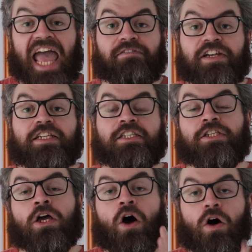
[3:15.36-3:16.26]

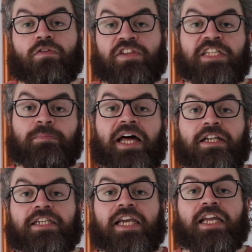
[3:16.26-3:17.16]
evidence of this
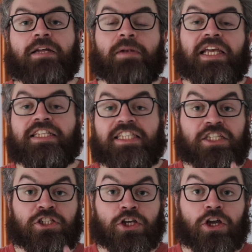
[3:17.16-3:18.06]
battle taking place,
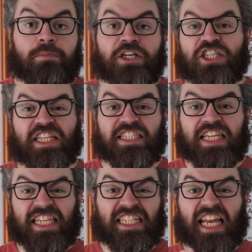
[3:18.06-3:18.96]
this skirmish,
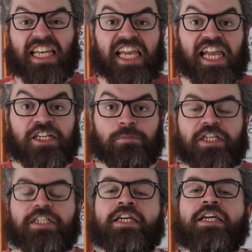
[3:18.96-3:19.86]
this
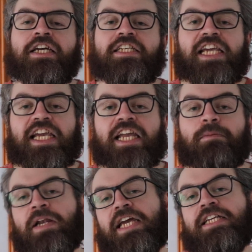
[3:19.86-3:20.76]
engagement
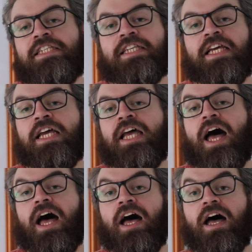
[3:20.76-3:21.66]
taking place
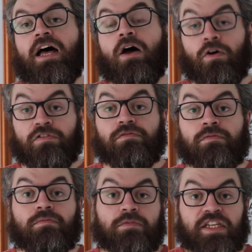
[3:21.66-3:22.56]

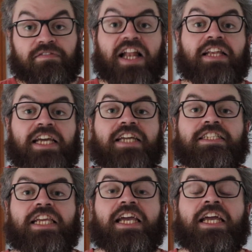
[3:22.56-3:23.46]
on St
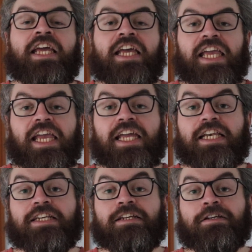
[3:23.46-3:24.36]
Valentine's Day
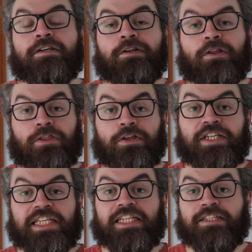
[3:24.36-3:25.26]
in
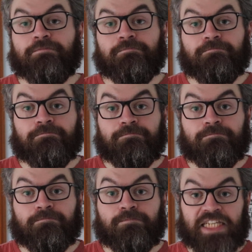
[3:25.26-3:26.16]

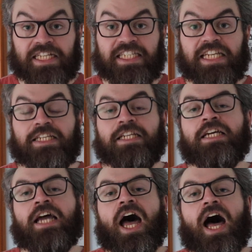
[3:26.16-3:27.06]
1316.
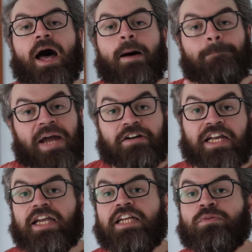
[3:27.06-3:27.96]

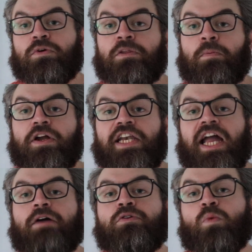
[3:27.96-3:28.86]
Berwick, it's worth pointing
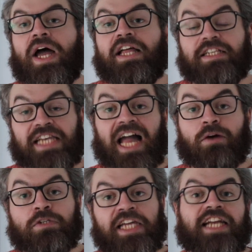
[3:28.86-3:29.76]
out, while
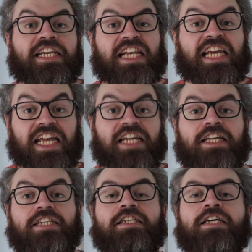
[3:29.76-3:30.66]
now technically in
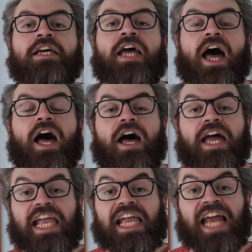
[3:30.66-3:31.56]
England,
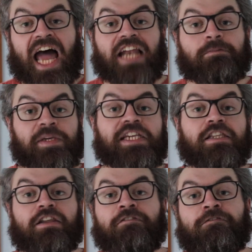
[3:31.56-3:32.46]
it had
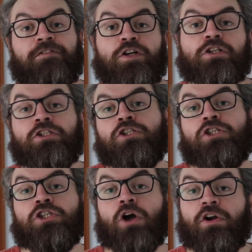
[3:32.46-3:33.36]
been the first
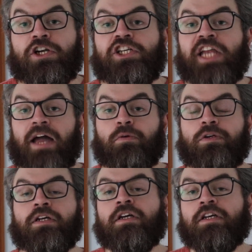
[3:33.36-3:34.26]
Scottish
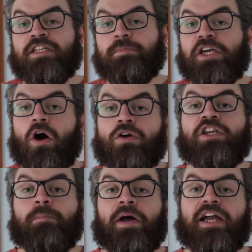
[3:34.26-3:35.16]
town to be
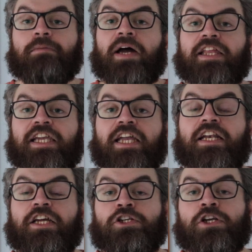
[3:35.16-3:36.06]
occupied by the
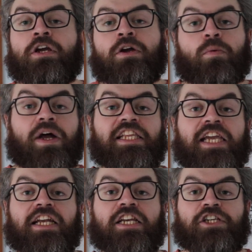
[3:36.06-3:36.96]
English when the
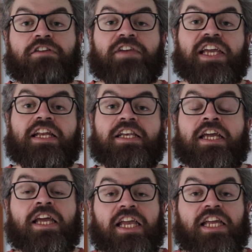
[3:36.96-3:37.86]
English invaded
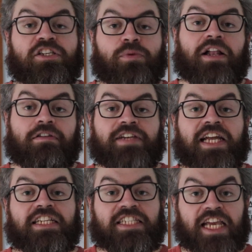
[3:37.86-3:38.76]
in
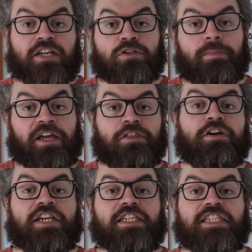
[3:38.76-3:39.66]
1296. So by
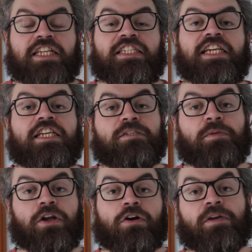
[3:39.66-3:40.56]
1316 it's
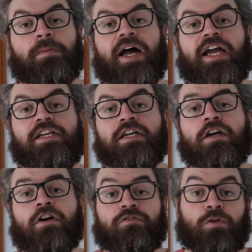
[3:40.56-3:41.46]
been occupied
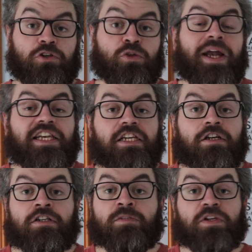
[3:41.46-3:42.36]
for 20
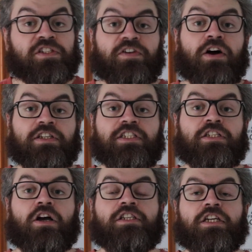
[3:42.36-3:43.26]
years, but as far as the
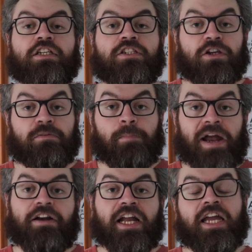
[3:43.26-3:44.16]
Scots are concerned,
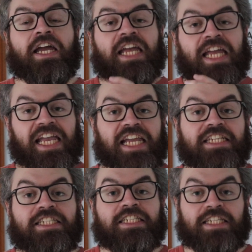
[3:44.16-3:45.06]
Berwick
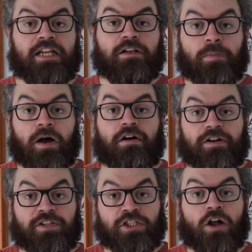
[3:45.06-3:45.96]
is still
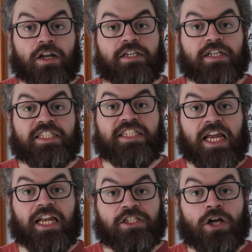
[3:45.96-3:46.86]
part of Scotland. It's
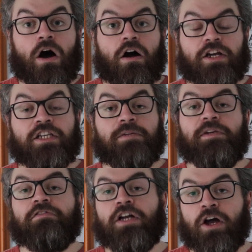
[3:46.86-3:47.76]
still a target to
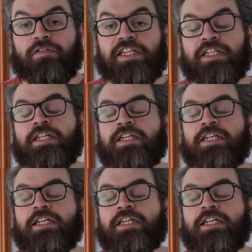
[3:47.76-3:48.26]
be recovered.